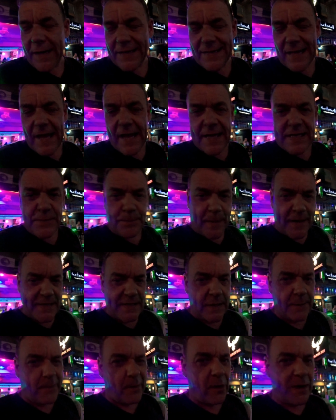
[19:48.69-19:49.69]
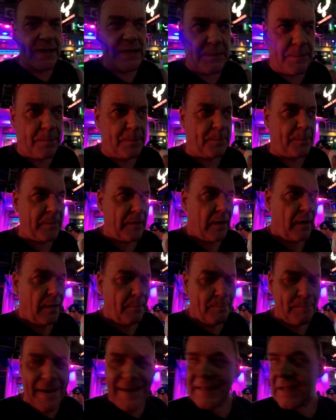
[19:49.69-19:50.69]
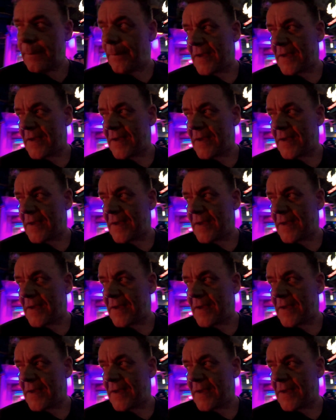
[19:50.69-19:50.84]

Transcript: It is busy, but it's mainly